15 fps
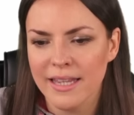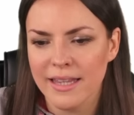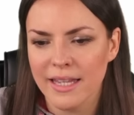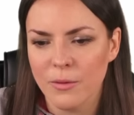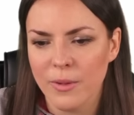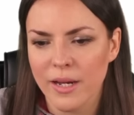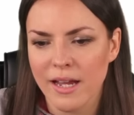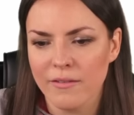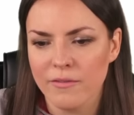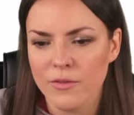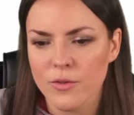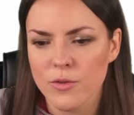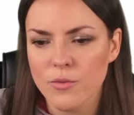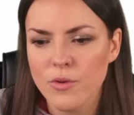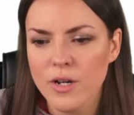then we have
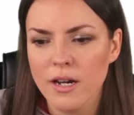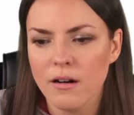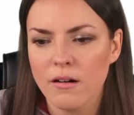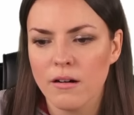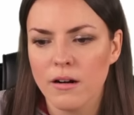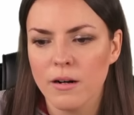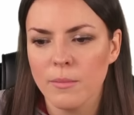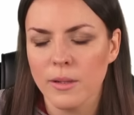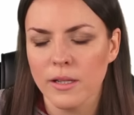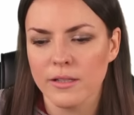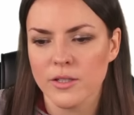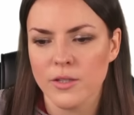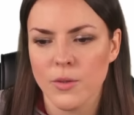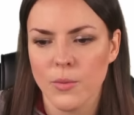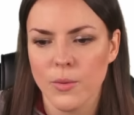3r
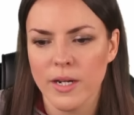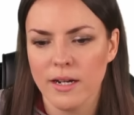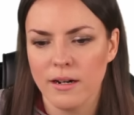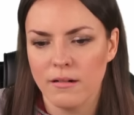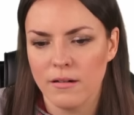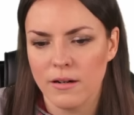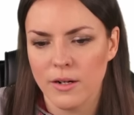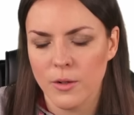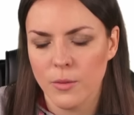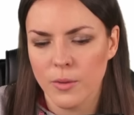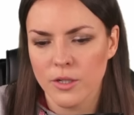plus 3r,